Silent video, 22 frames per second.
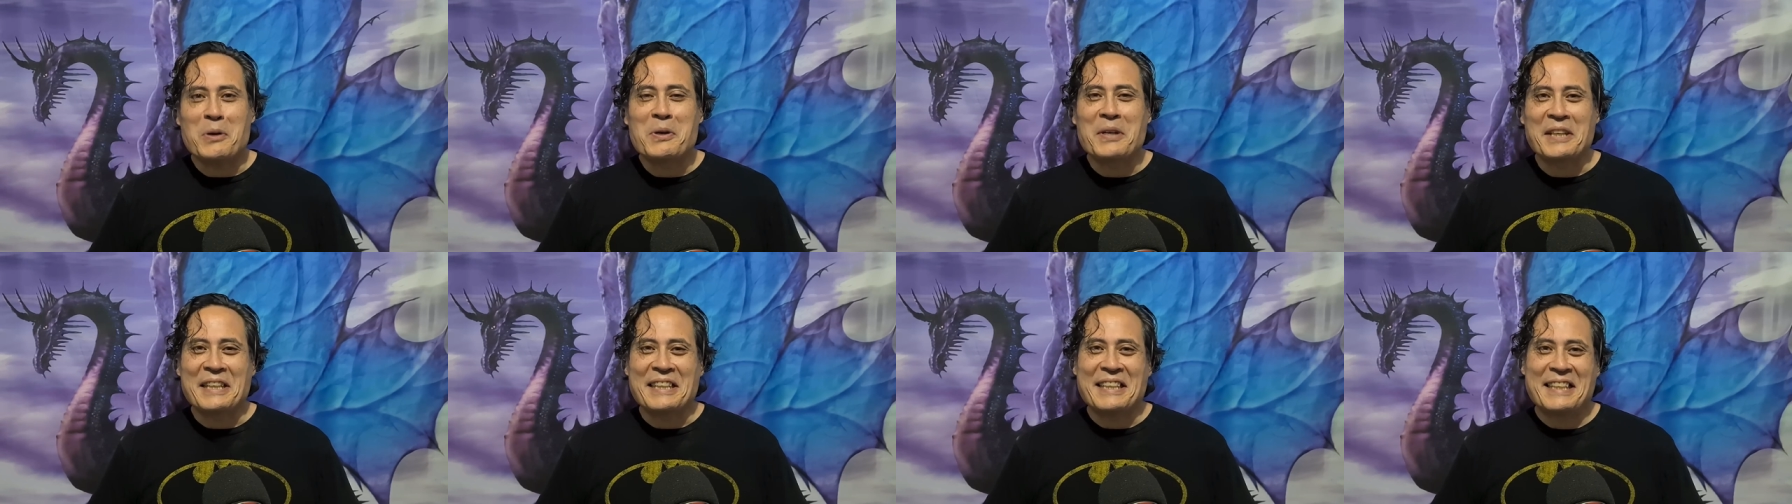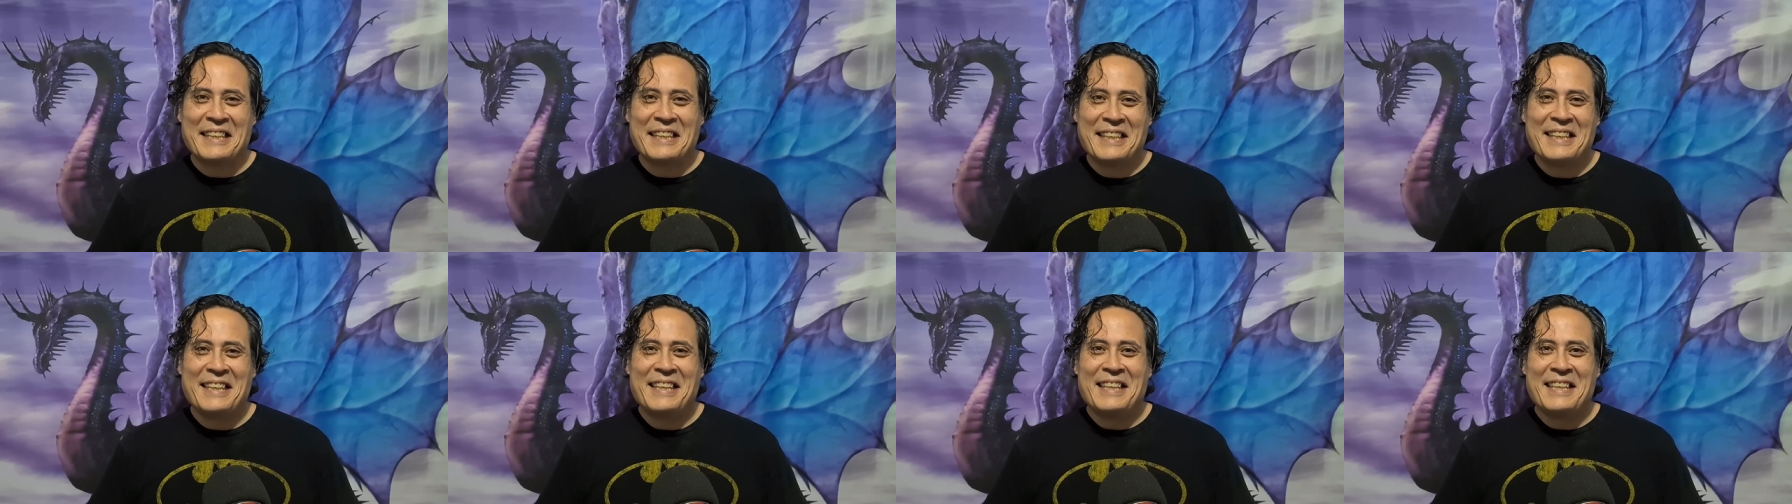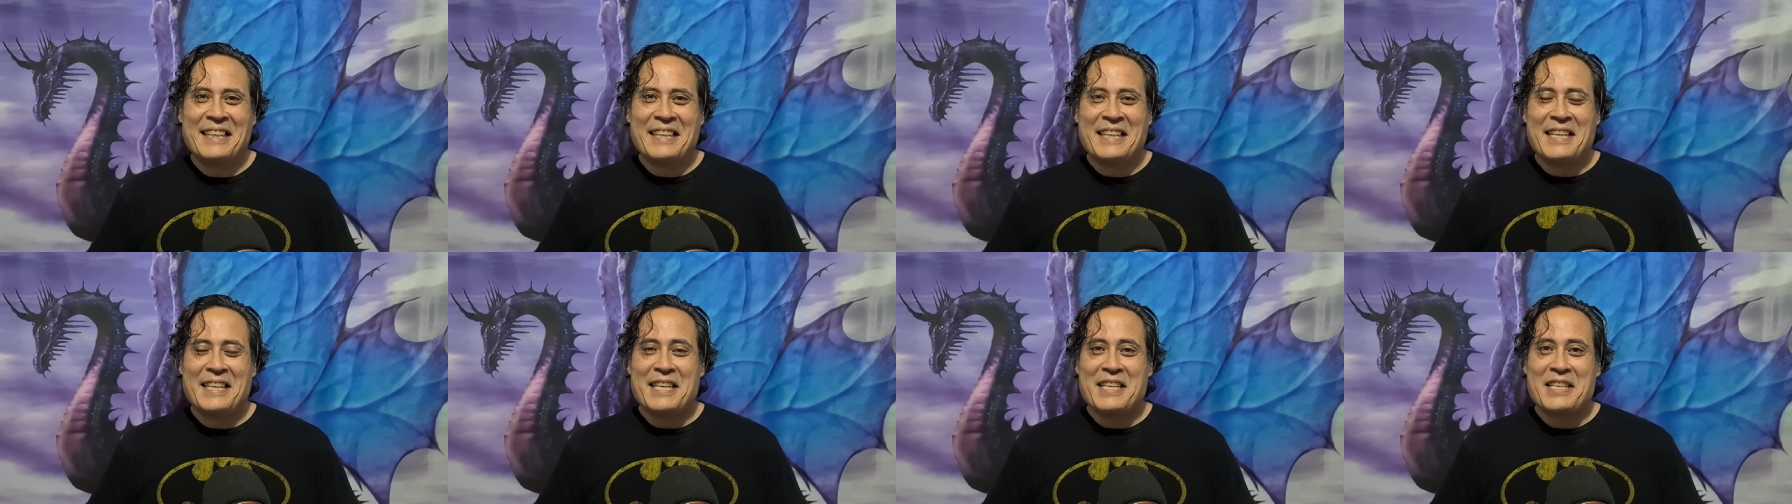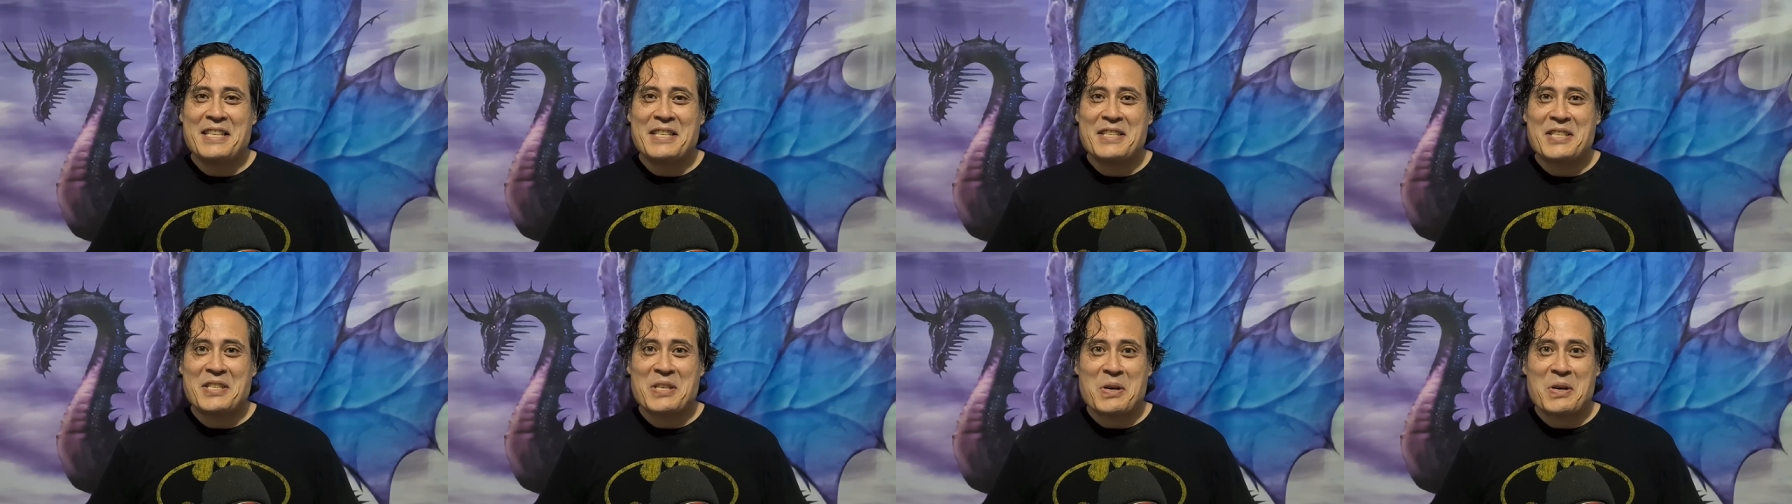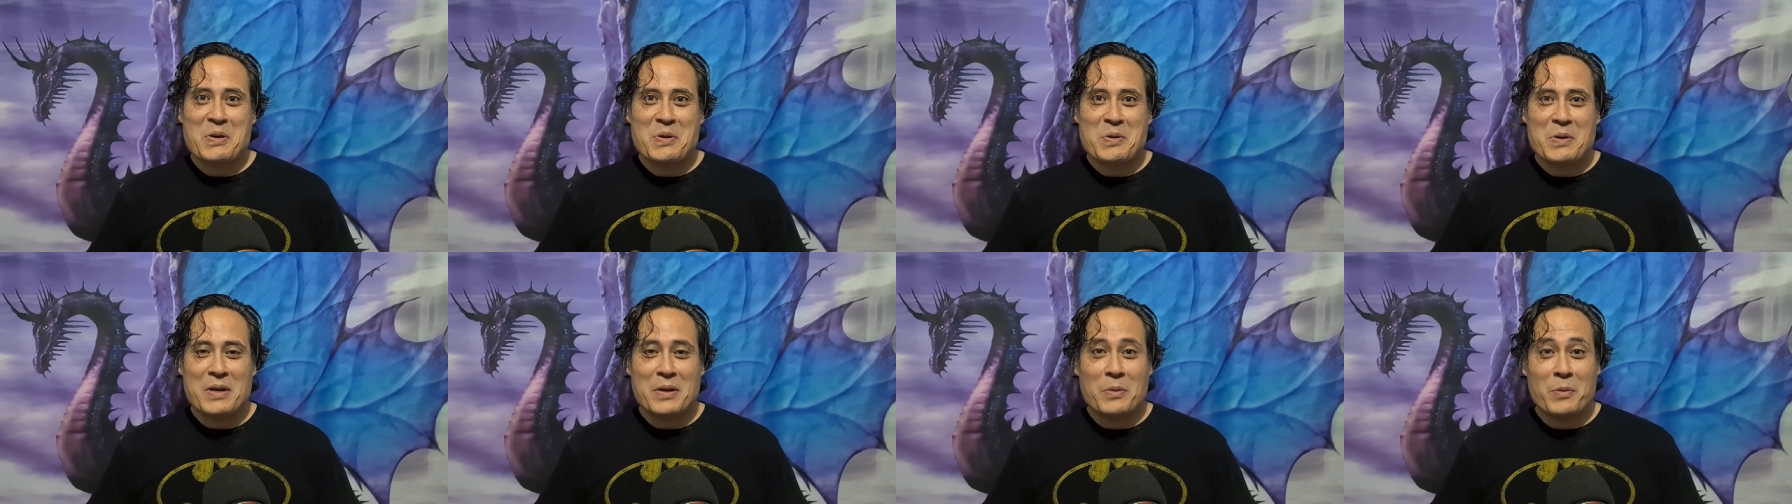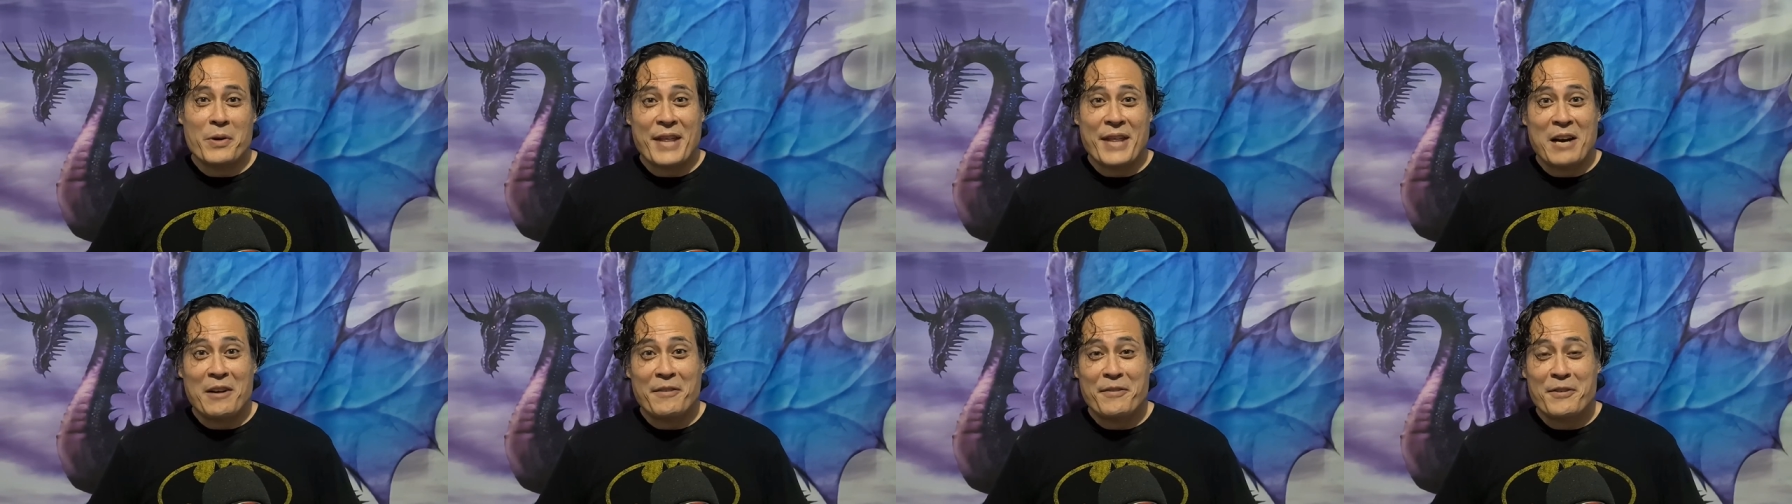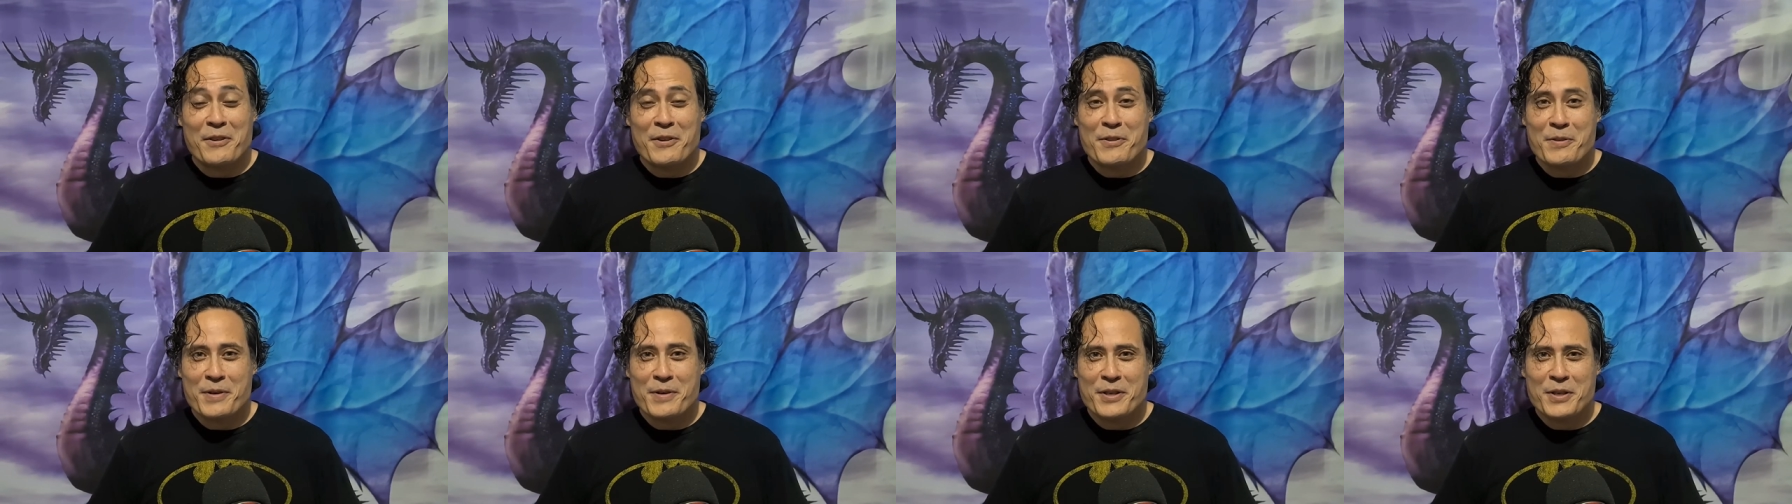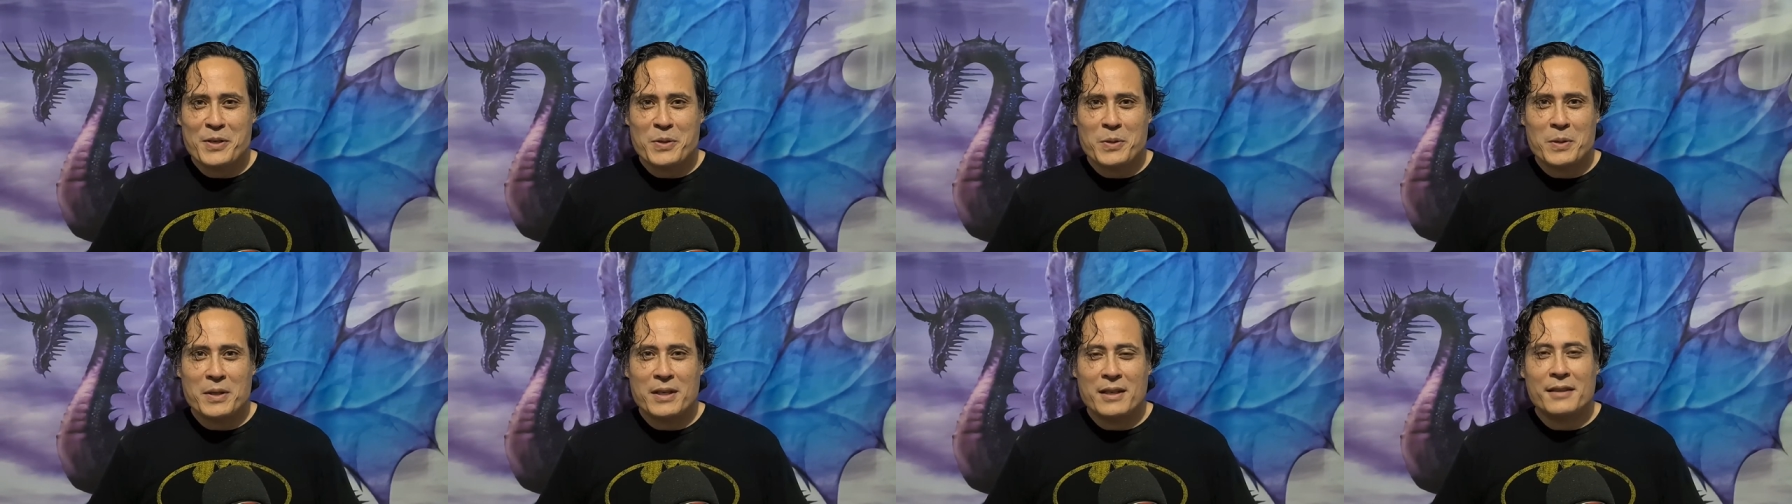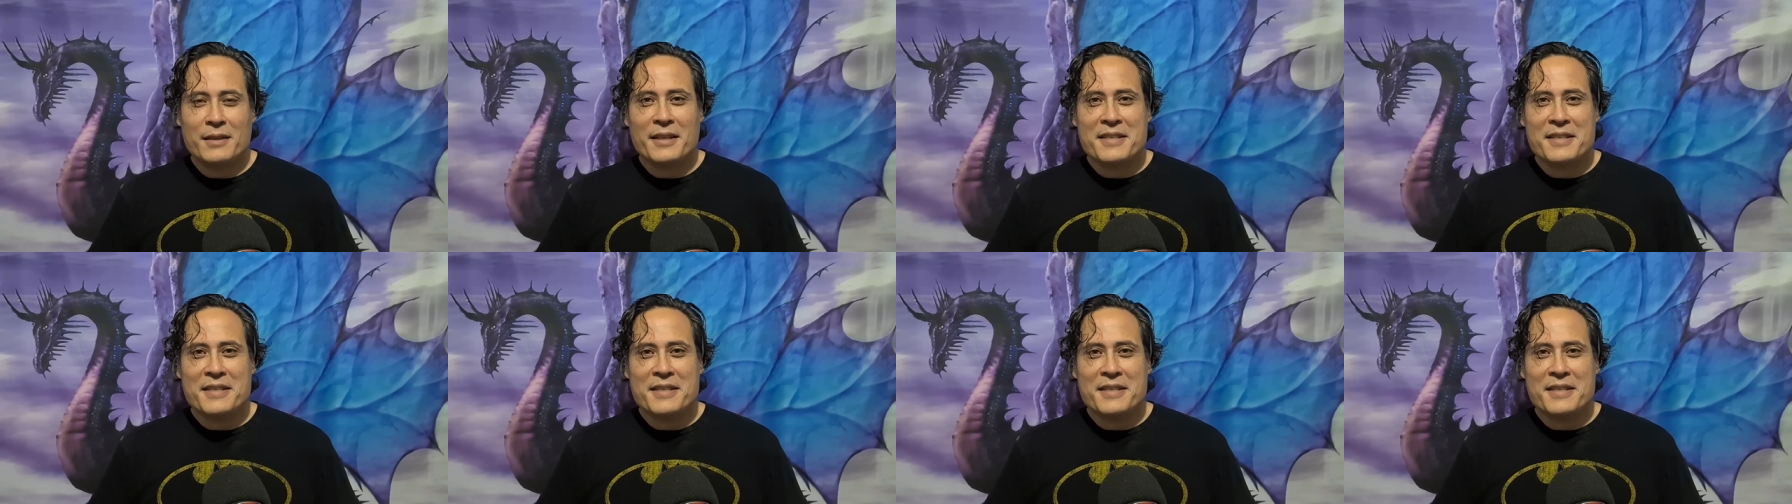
broken. So, without further ado,